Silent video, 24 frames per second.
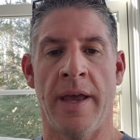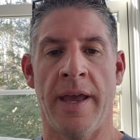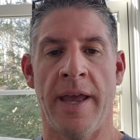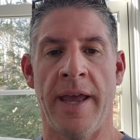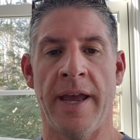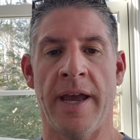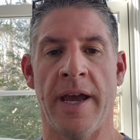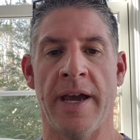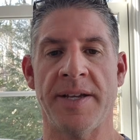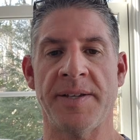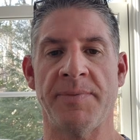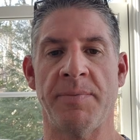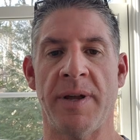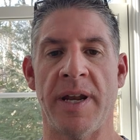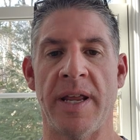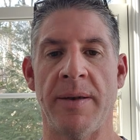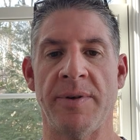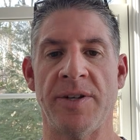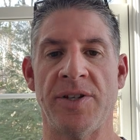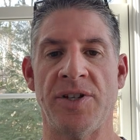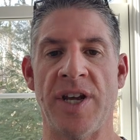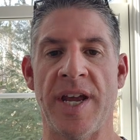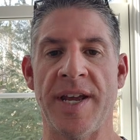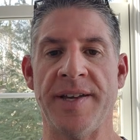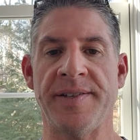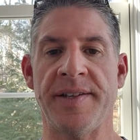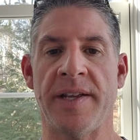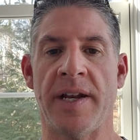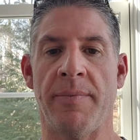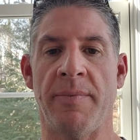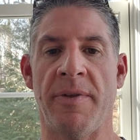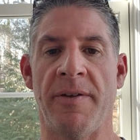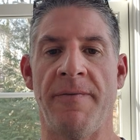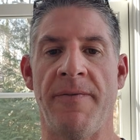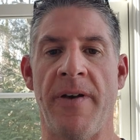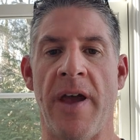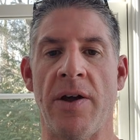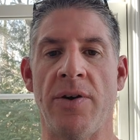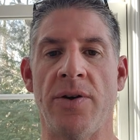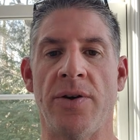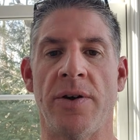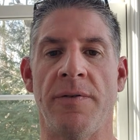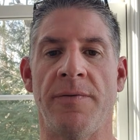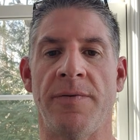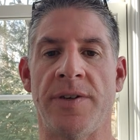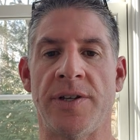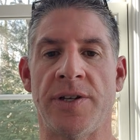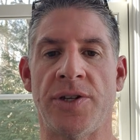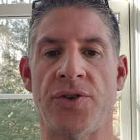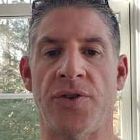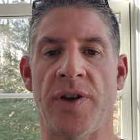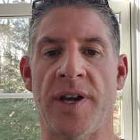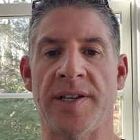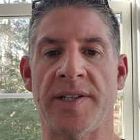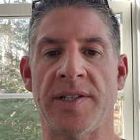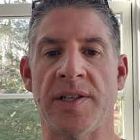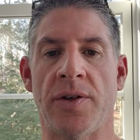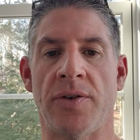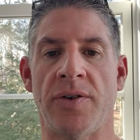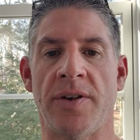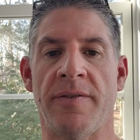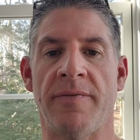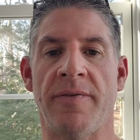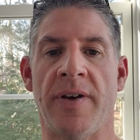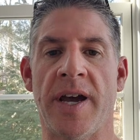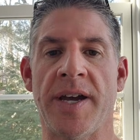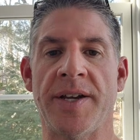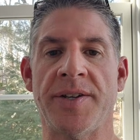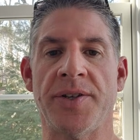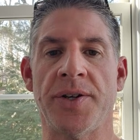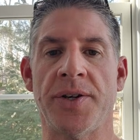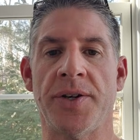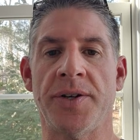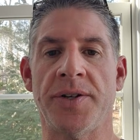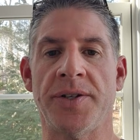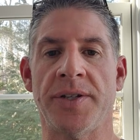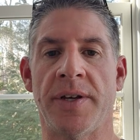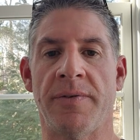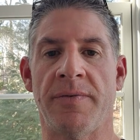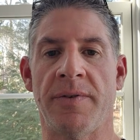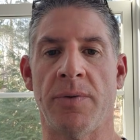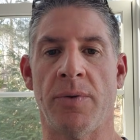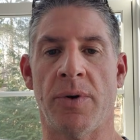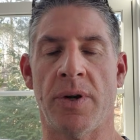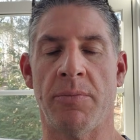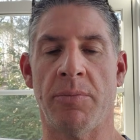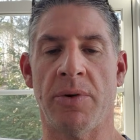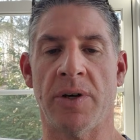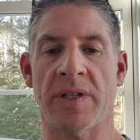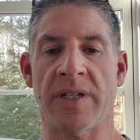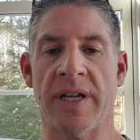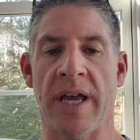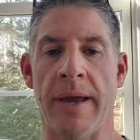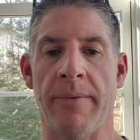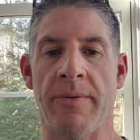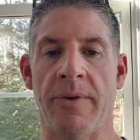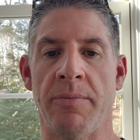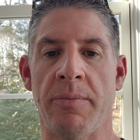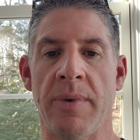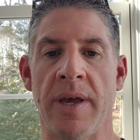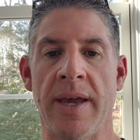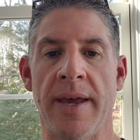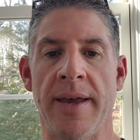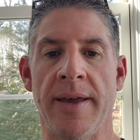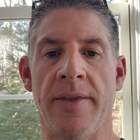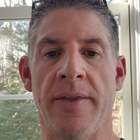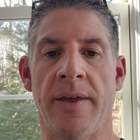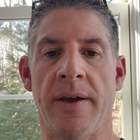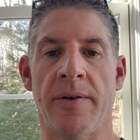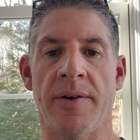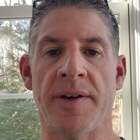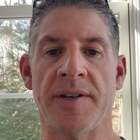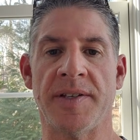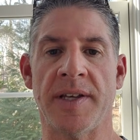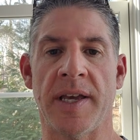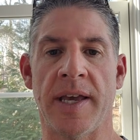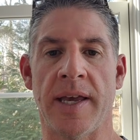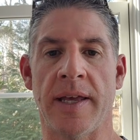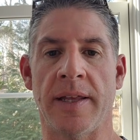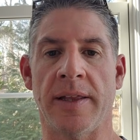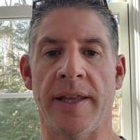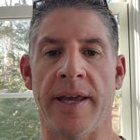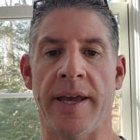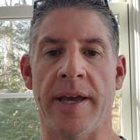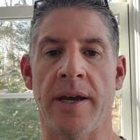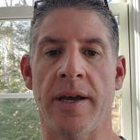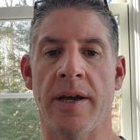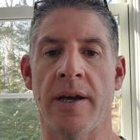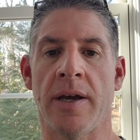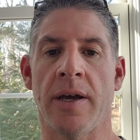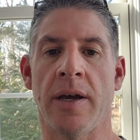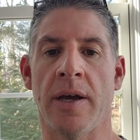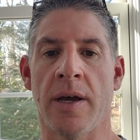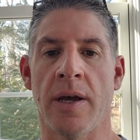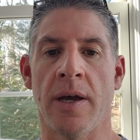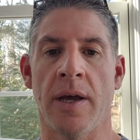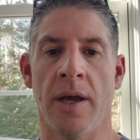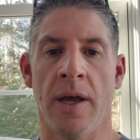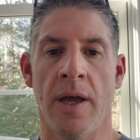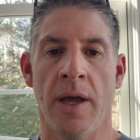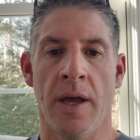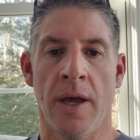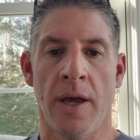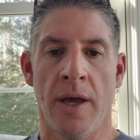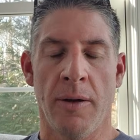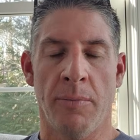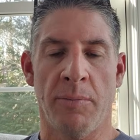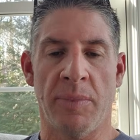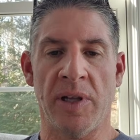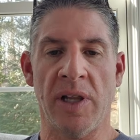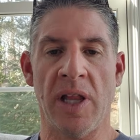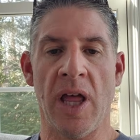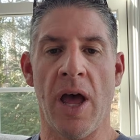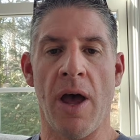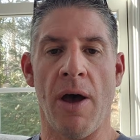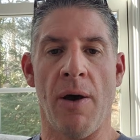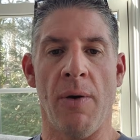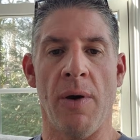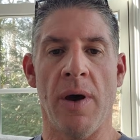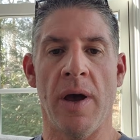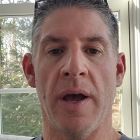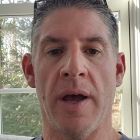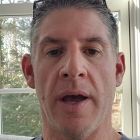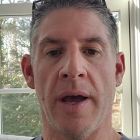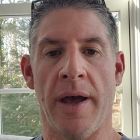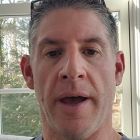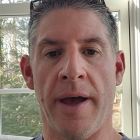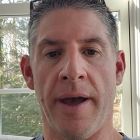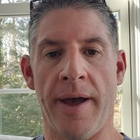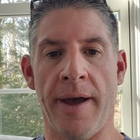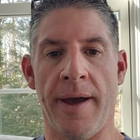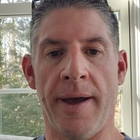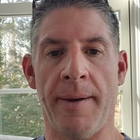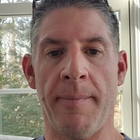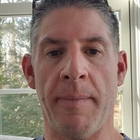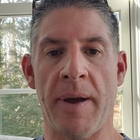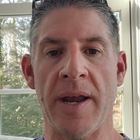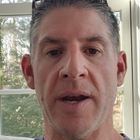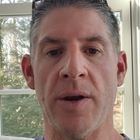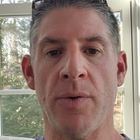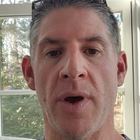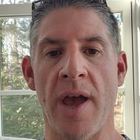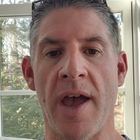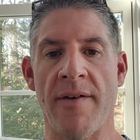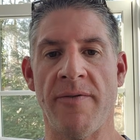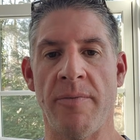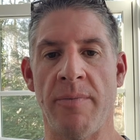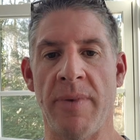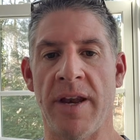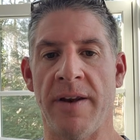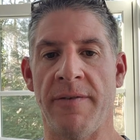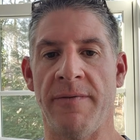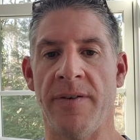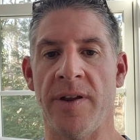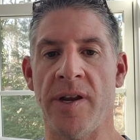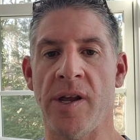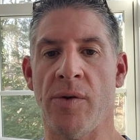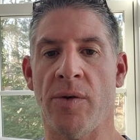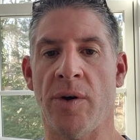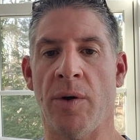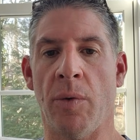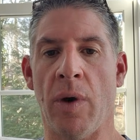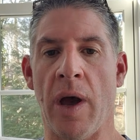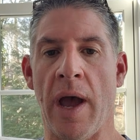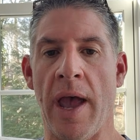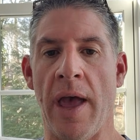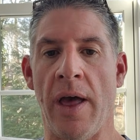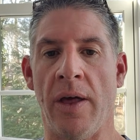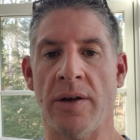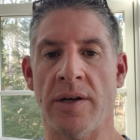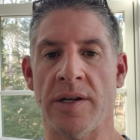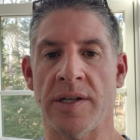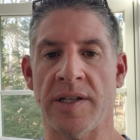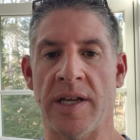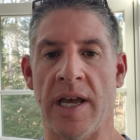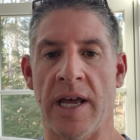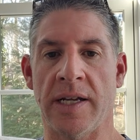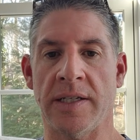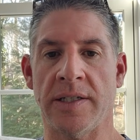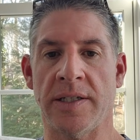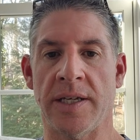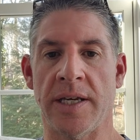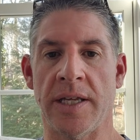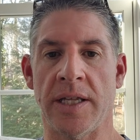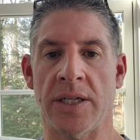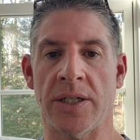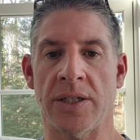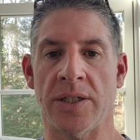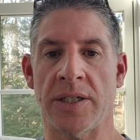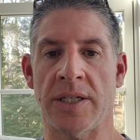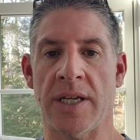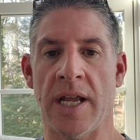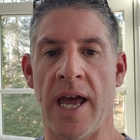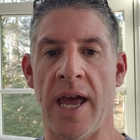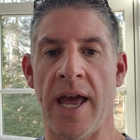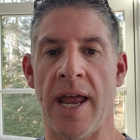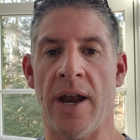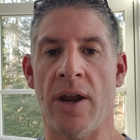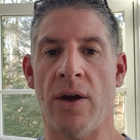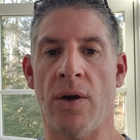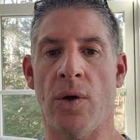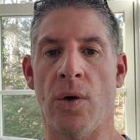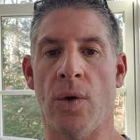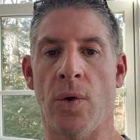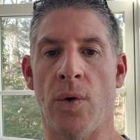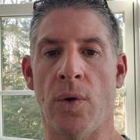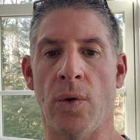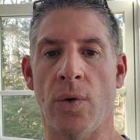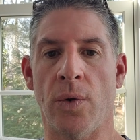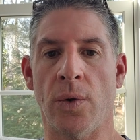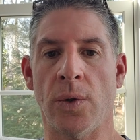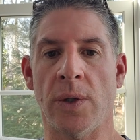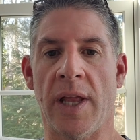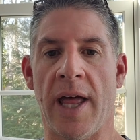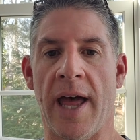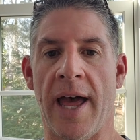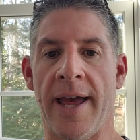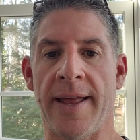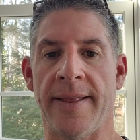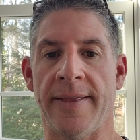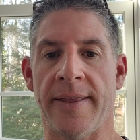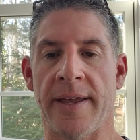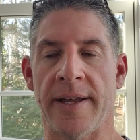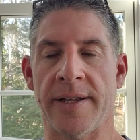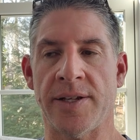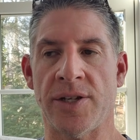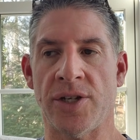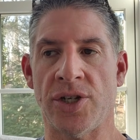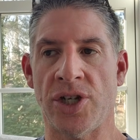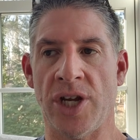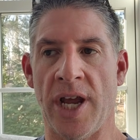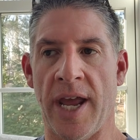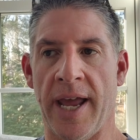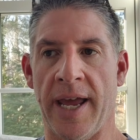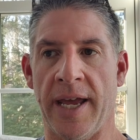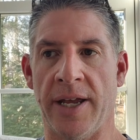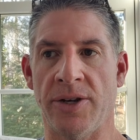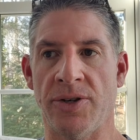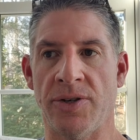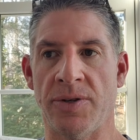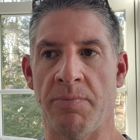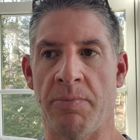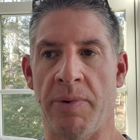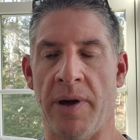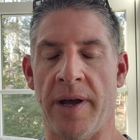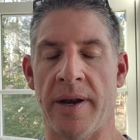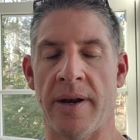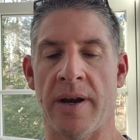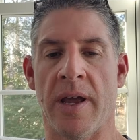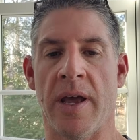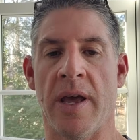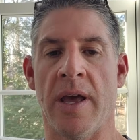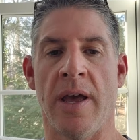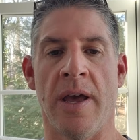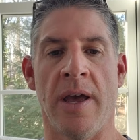Hey guys, my name is Jason. I'm the founder of Distress Loan Advisors. If you want to book time with me, there is a link below. I know I haven't made a video in a while because honestly, there's not a whole lot that's changed. But